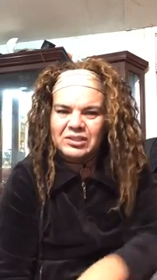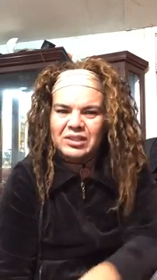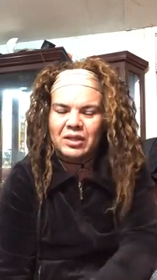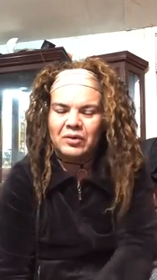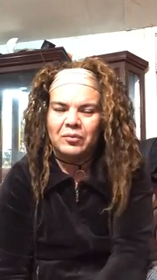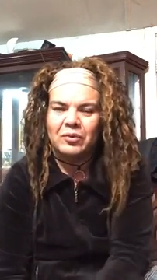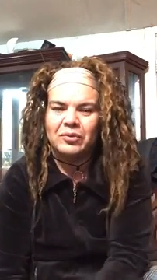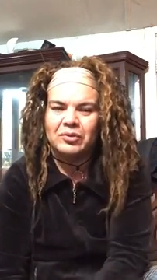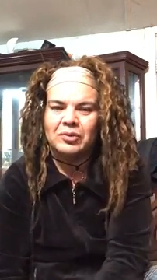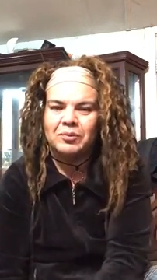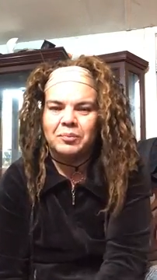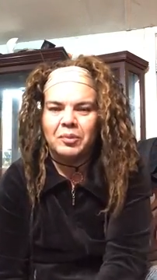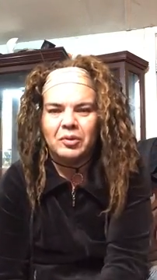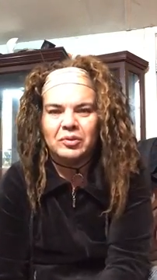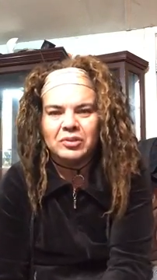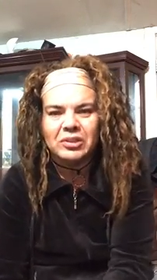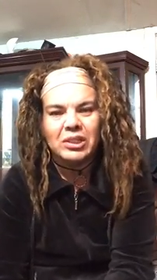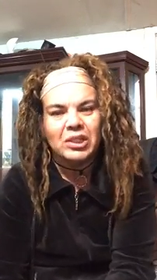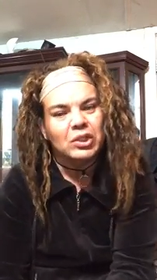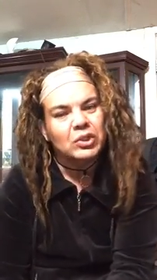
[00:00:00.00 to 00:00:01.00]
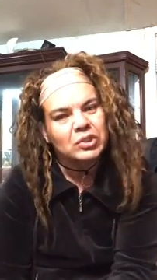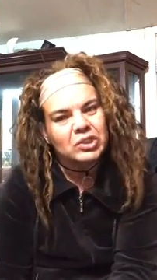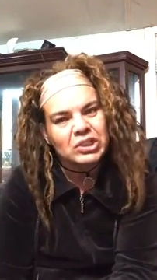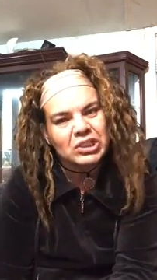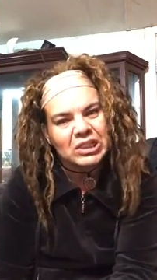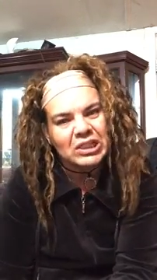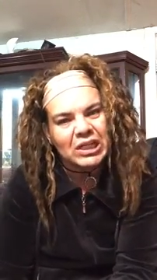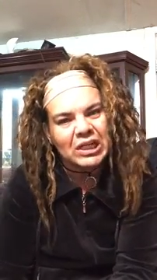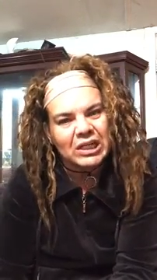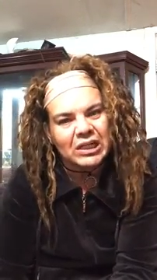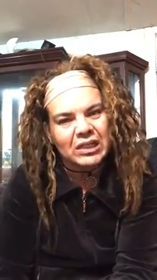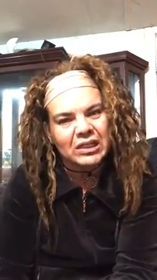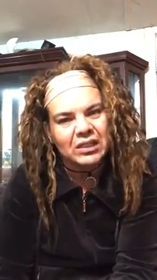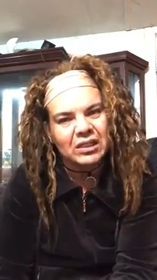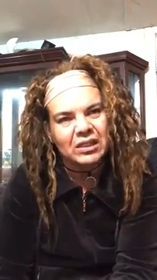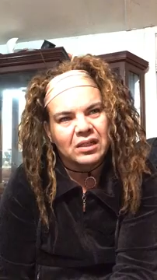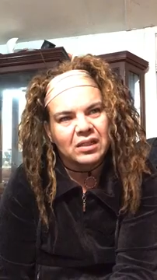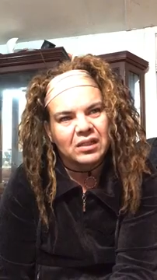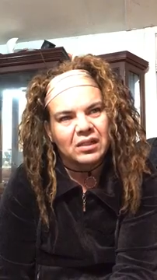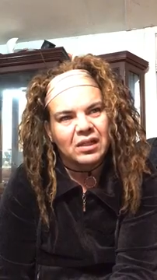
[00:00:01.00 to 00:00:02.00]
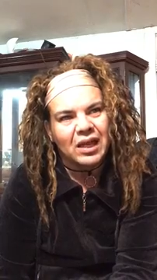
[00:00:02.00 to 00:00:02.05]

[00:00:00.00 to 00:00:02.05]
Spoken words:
She's like, well, supposedly you cheated.